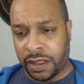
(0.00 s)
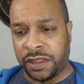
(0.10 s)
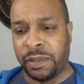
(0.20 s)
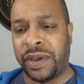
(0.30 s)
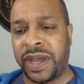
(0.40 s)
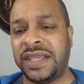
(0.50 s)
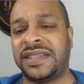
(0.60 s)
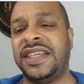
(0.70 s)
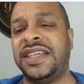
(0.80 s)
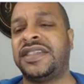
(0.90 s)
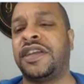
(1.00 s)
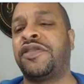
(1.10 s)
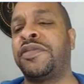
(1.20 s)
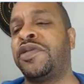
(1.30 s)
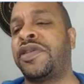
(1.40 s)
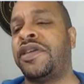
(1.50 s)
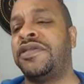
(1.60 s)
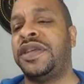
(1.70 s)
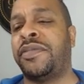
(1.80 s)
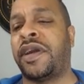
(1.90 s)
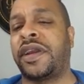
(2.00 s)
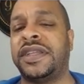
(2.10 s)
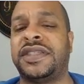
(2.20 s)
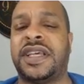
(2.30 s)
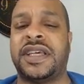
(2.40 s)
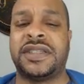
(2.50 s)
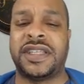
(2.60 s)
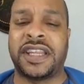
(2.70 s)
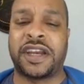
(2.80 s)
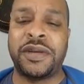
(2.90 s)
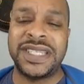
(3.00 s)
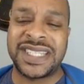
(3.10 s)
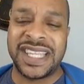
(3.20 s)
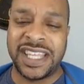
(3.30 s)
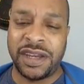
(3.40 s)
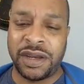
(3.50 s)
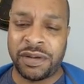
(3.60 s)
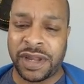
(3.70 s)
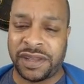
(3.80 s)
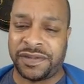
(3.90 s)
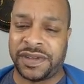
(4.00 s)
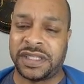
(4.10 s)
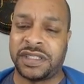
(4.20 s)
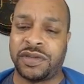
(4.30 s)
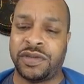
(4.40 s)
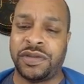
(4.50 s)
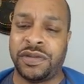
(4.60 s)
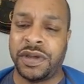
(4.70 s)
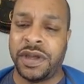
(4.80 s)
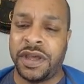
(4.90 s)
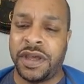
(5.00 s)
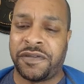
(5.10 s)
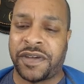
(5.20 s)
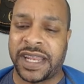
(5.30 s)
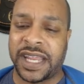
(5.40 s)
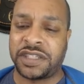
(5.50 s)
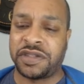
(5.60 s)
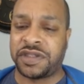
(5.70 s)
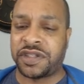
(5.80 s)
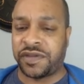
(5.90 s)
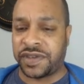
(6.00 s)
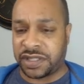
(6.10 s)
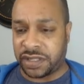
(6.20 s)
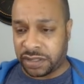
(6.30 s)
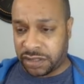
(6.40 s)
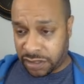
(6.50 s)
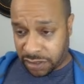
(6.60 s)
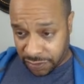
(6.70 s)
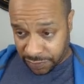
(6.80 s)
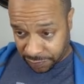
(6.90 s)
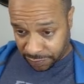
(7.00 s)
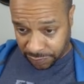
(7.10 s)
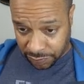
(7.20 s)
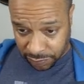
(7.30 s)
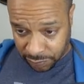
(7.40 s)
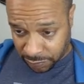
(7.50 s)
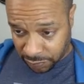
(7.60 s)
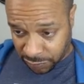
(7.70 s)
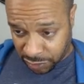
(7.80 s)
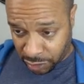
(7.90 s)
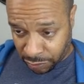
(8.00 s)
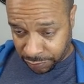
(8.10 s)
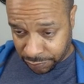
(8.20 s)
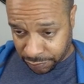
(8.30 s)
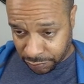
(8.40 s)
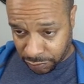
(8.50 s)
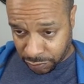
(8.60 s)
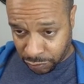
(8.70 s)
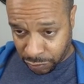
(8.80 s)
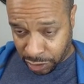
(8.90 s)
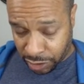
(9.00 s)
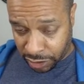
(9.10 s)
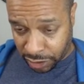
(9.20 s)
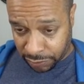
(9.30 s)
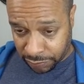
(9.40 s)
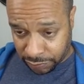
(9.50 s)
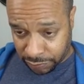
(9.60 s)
The bank sees the cryptocurrency markets as increasingly relevant to financial services. So, what do you think?